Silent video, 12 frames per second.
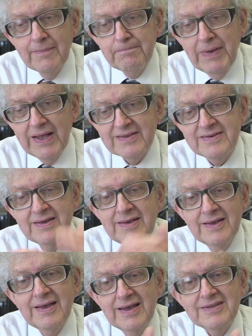but
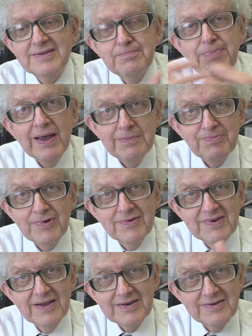as a
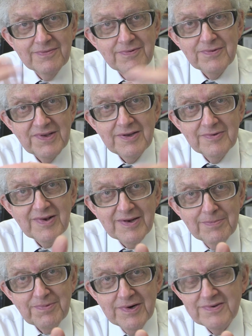byproduct of all the
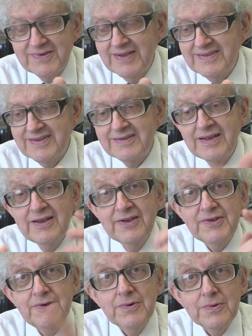nuclear processes,
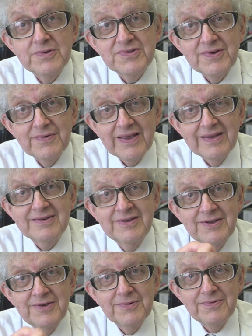you also get
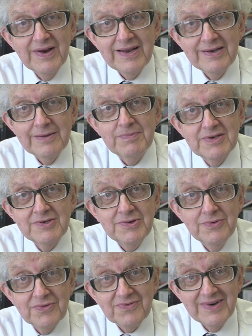uranium
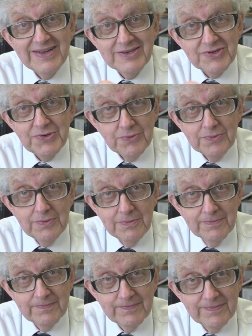232
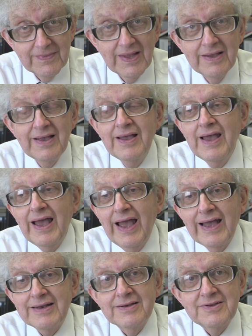
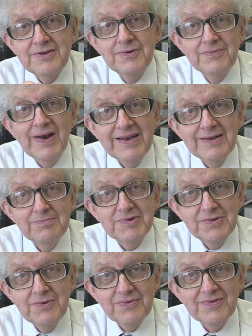and uranium
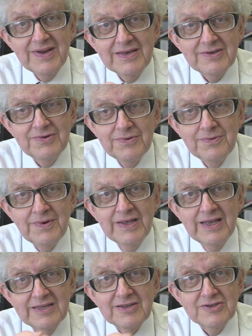232
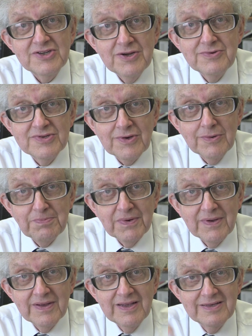is a
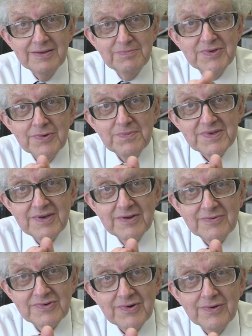showstopper. It absorbs
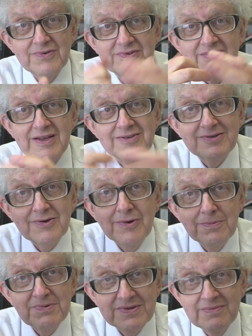neutrons and
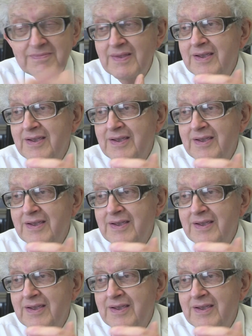stops